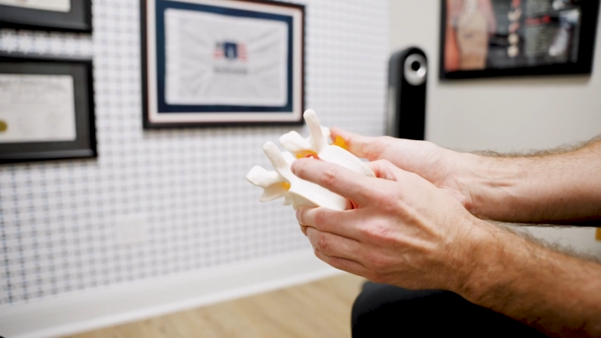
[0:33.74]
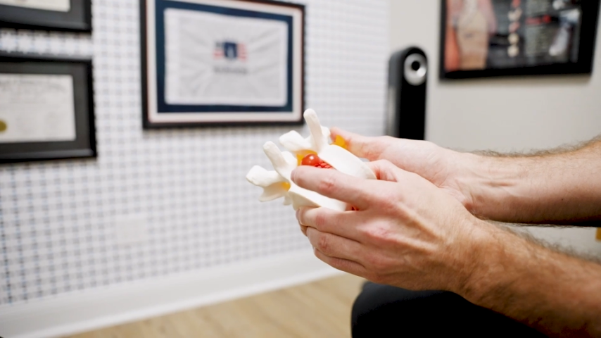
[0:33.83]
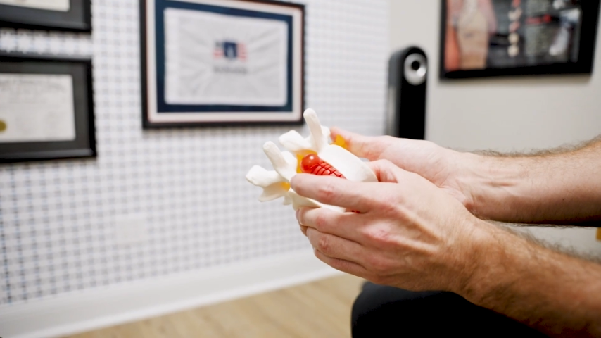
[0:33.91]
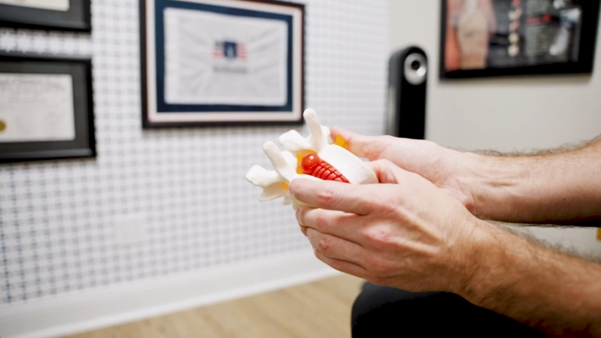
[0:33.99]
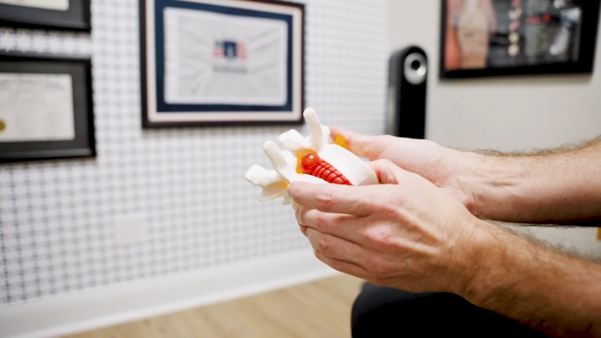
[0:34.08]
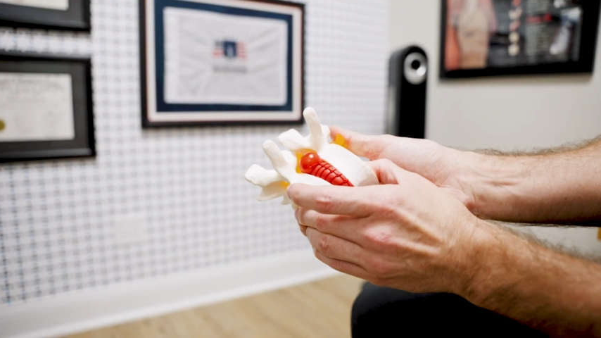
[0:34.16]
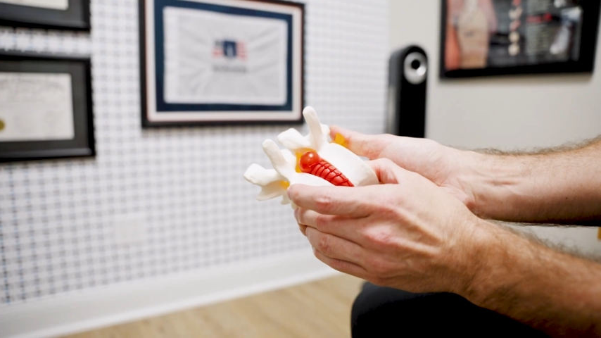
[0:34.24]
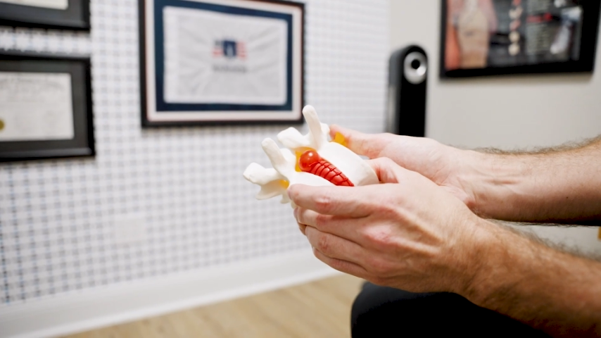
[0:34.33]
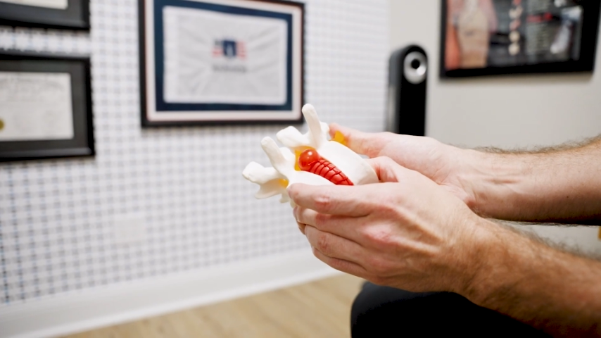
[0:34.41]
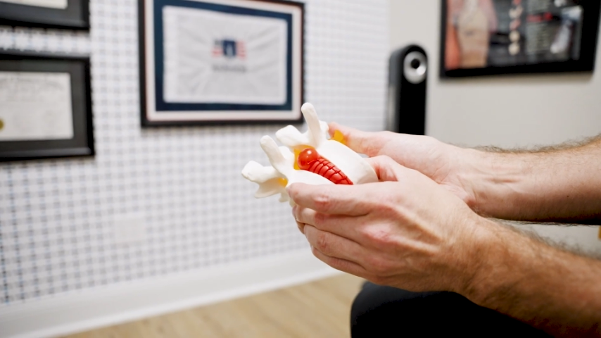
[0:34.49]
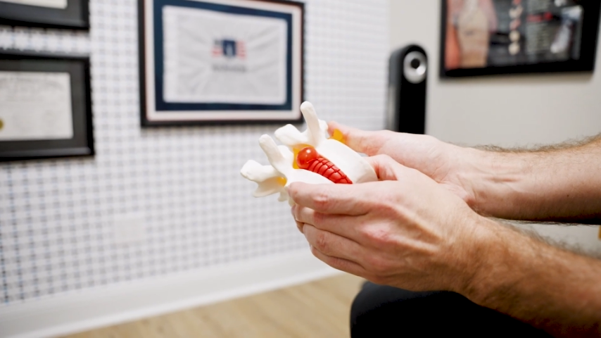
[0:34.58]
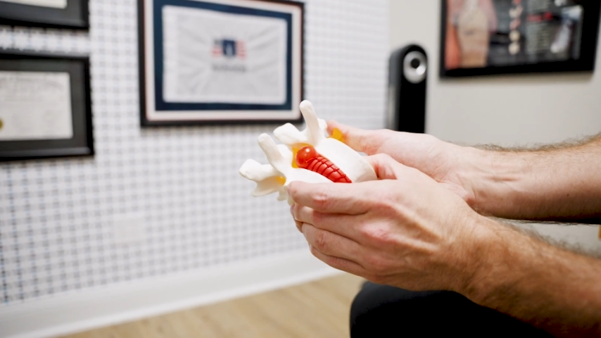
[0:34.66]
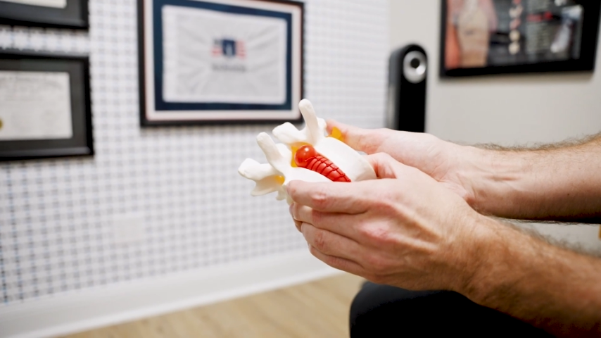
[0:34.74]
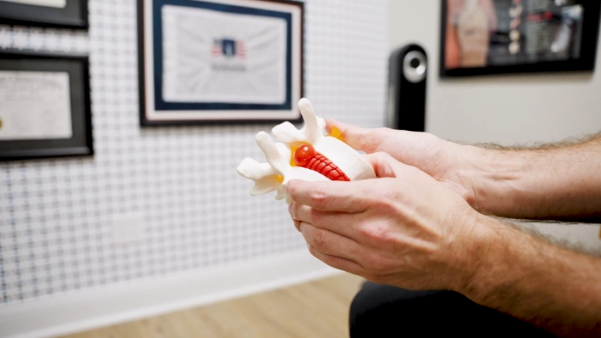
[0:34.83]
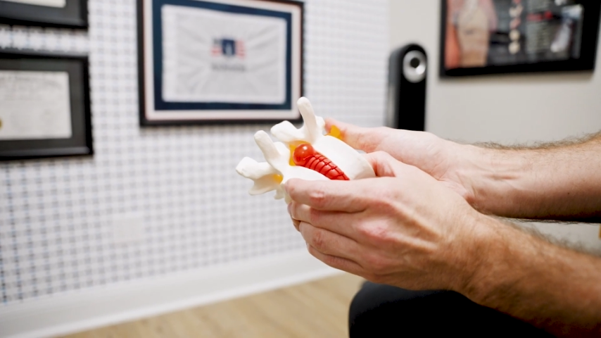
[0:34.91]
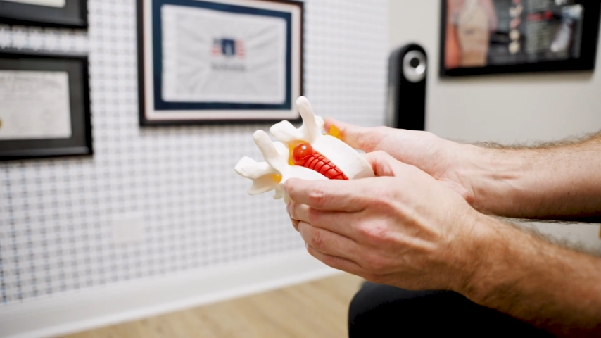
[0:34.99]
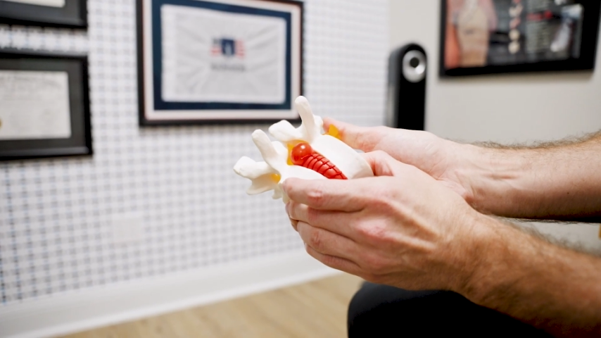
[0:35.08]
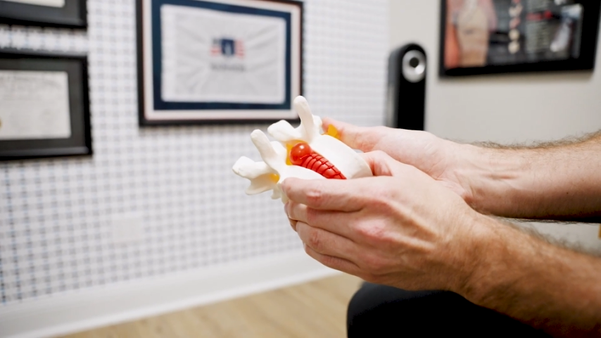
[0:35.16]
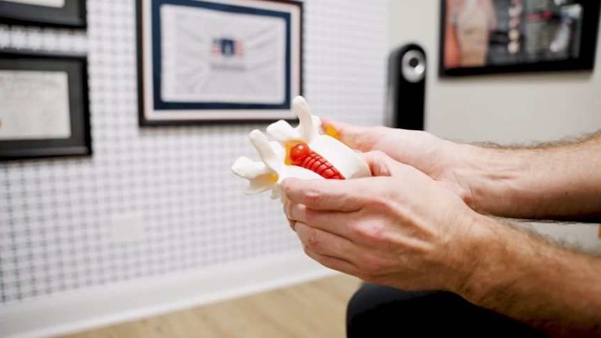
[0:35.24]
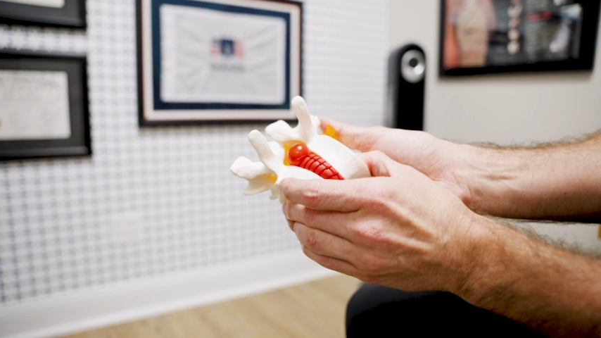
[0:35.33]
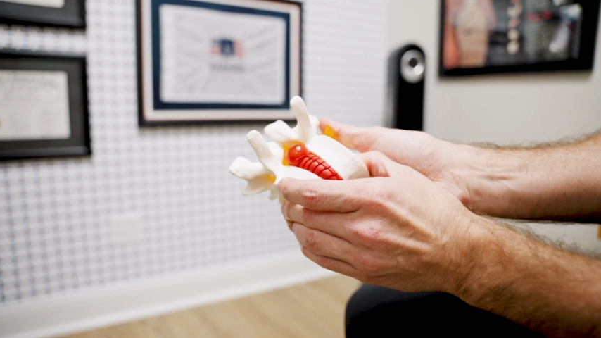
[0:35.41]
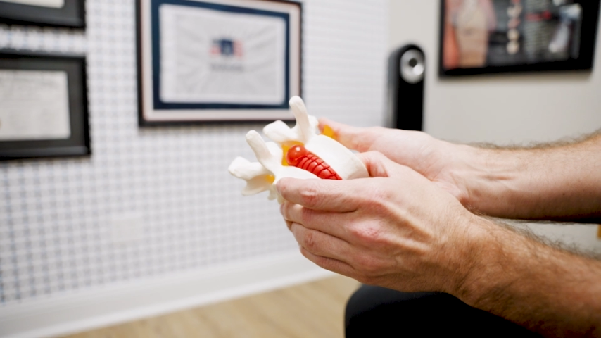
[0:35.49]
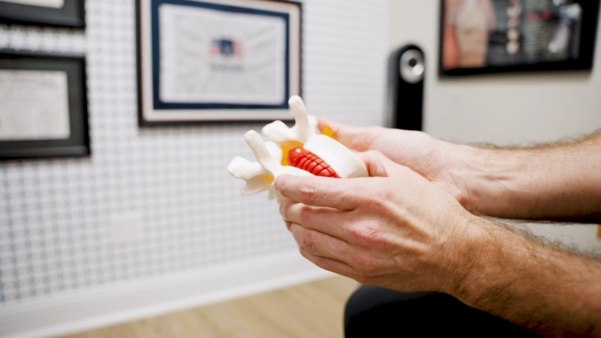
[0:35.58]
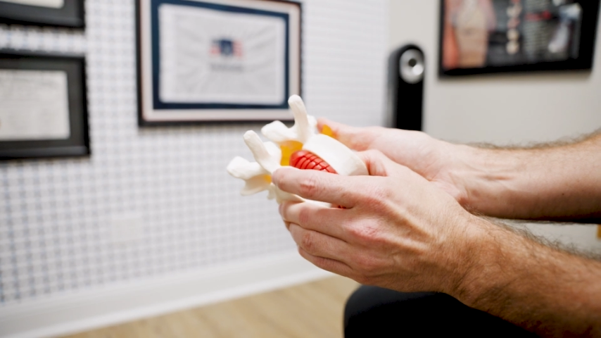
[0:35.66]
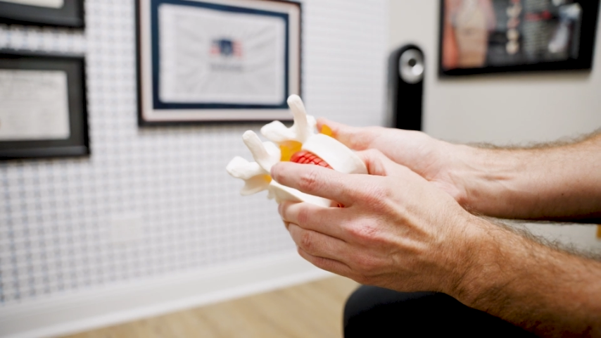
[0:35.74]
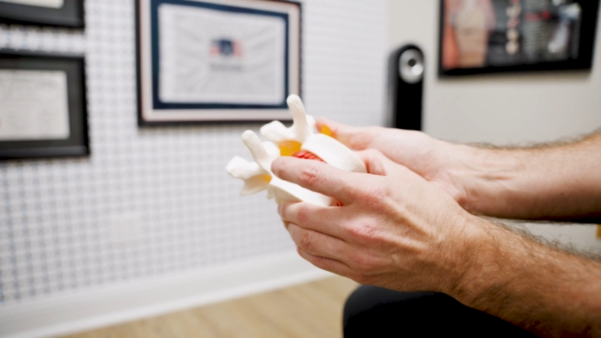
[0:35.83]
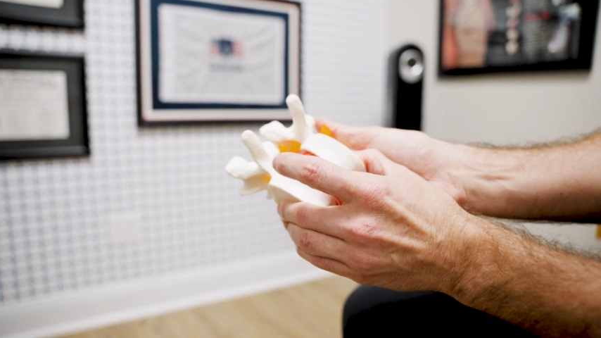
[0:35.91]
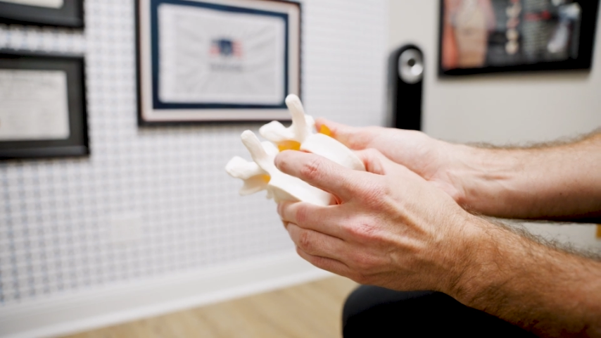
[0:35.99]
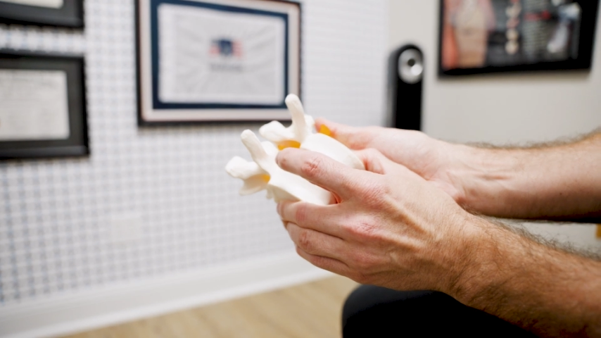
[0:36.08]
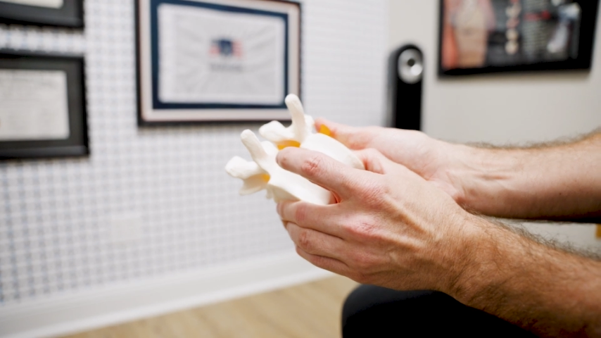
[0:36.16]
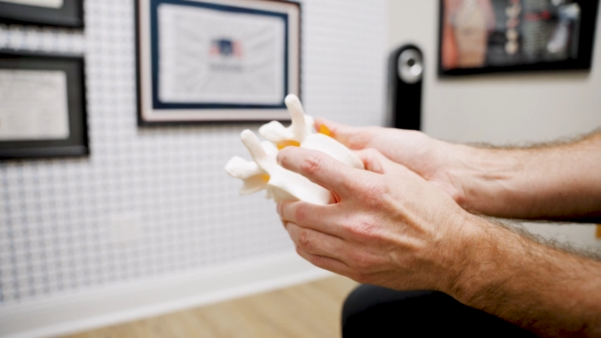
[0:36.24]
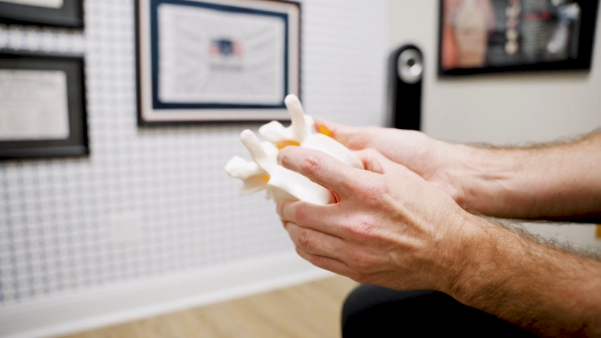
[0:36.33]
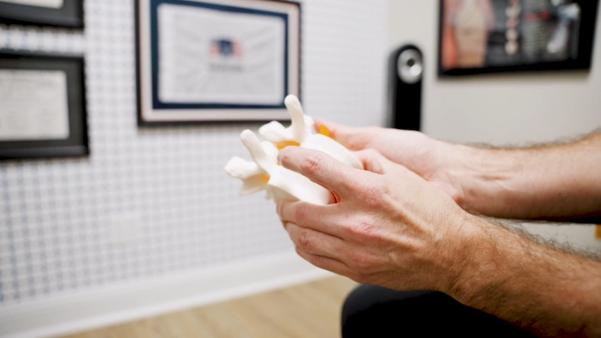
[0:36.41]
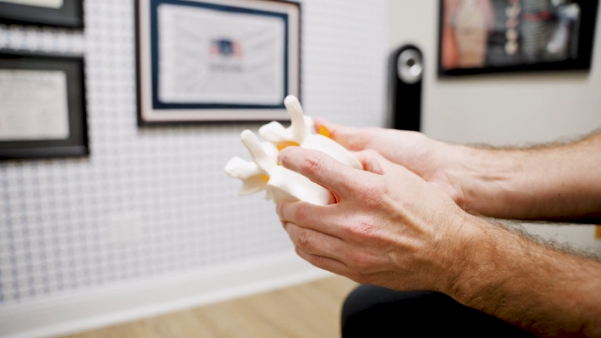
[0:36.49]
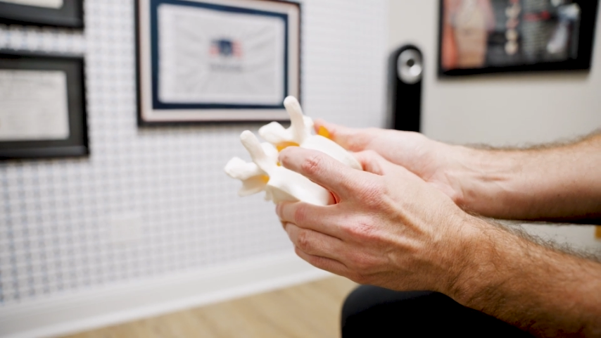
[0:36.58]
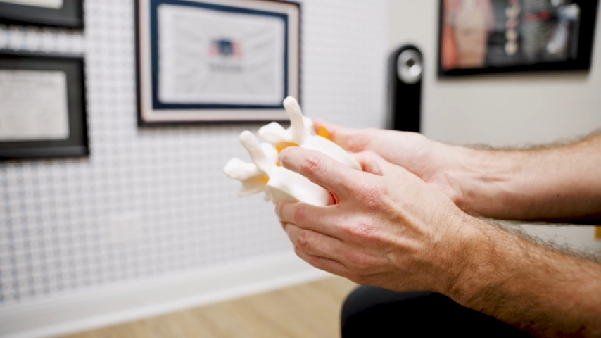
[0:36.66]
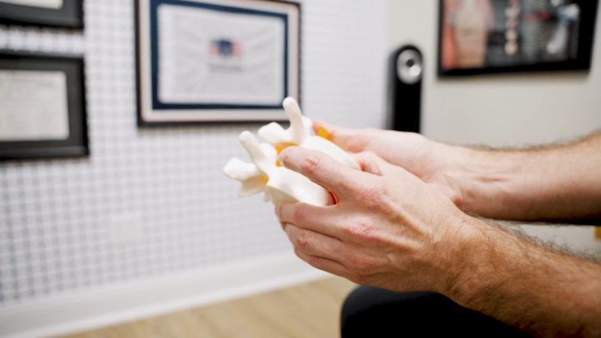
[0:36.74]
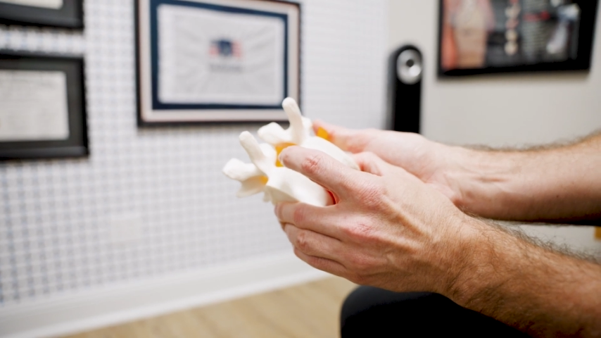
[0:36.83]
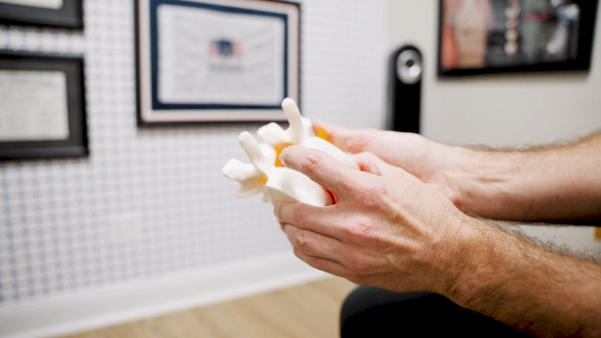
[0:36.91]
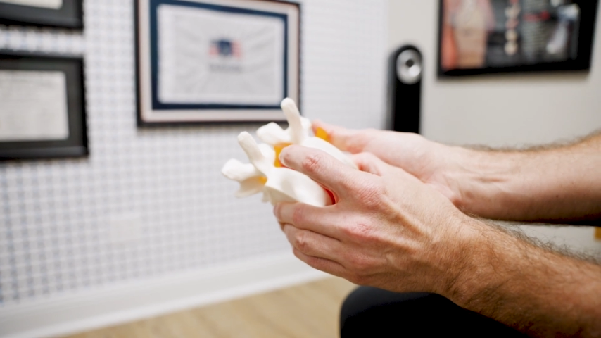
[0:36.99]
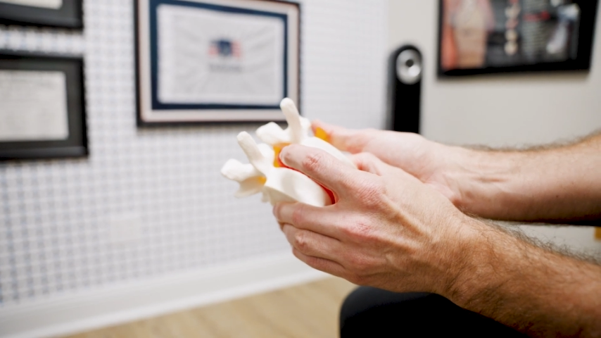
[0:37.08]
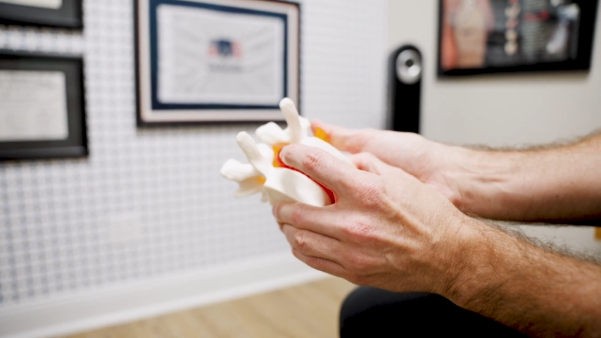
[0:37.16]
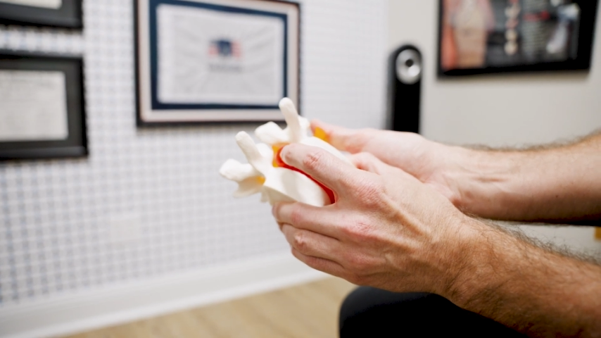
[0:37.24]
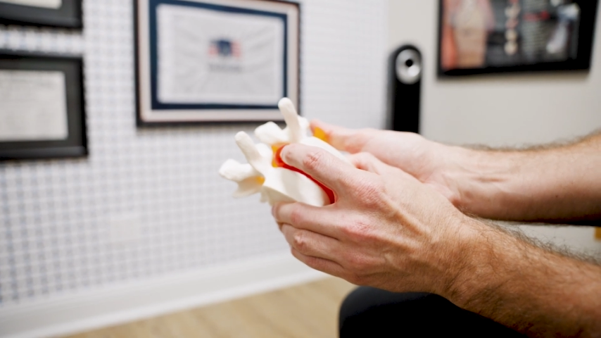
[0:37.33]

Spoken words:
Nobody's mouth can be seen.